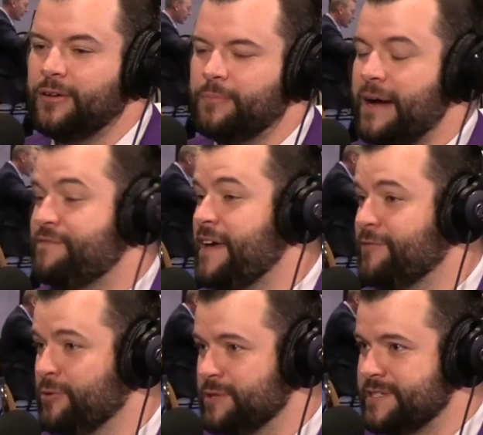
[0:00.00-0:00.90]
But my
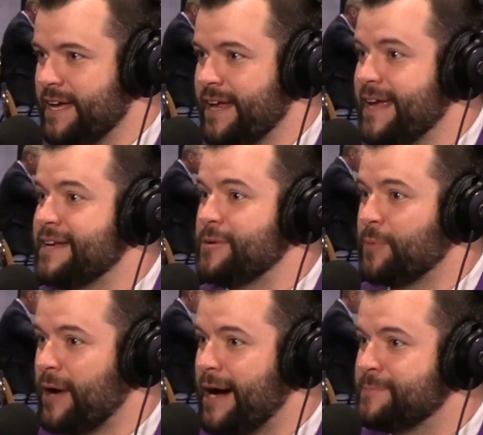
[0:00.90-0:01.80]
favorite was that Andy
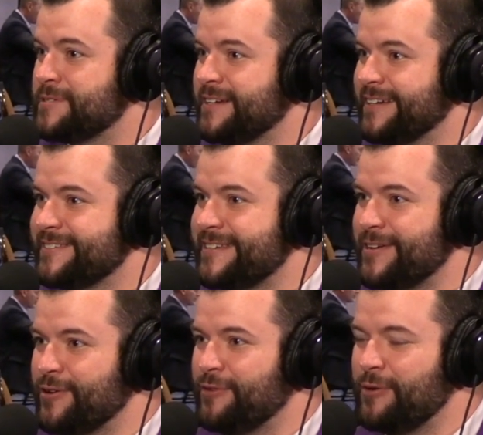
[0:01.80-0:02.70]
Probst,
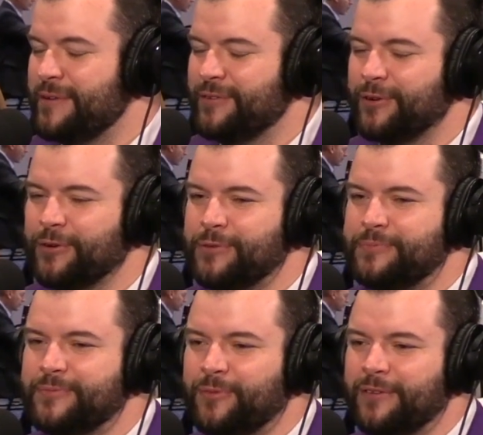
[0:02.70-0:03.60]
CEO of Home River
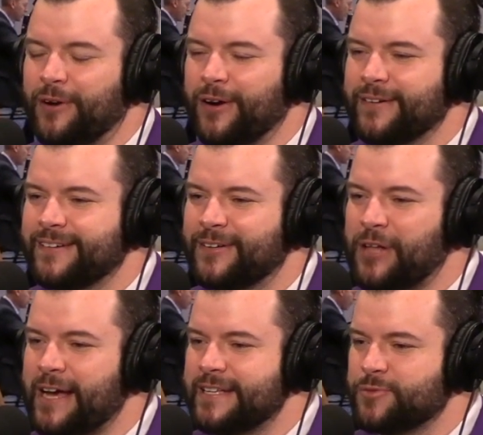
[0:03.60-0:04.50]
Group, one of our
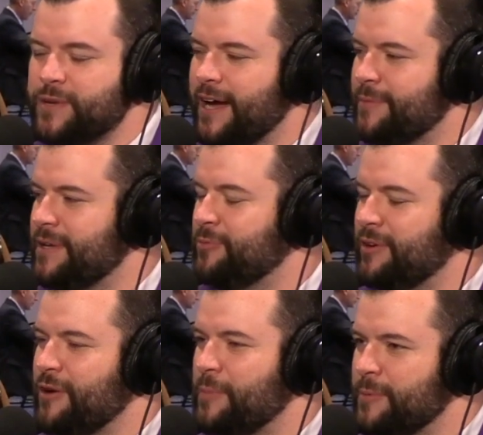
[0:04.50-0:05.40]
clients. We got him in
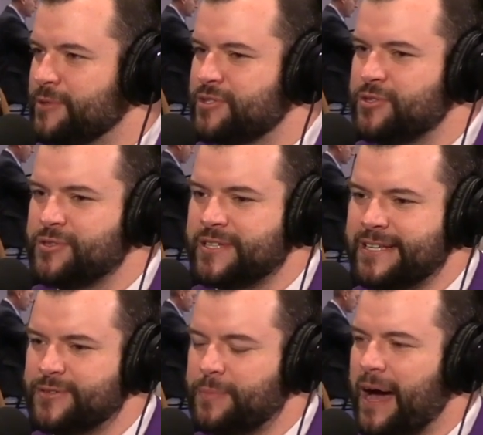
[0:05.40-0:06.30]
one of our purple suits,
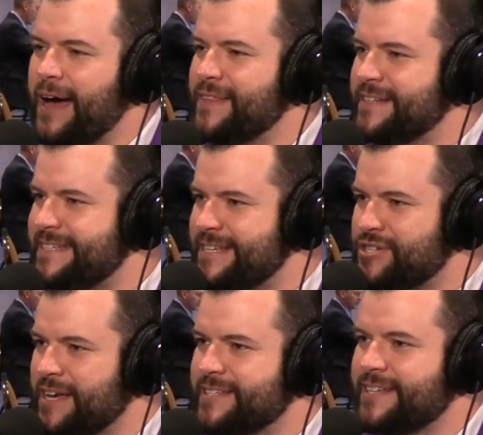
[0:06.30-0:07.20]
and he's behind the
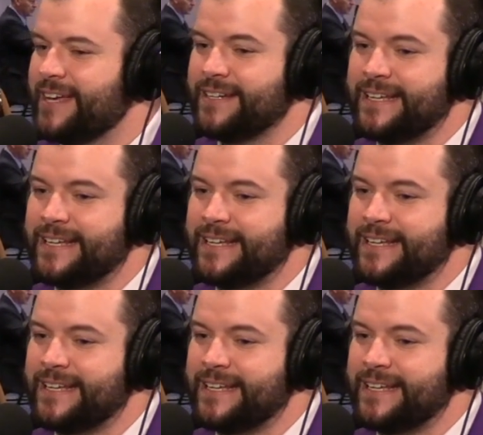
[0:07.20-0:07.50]
DJ set.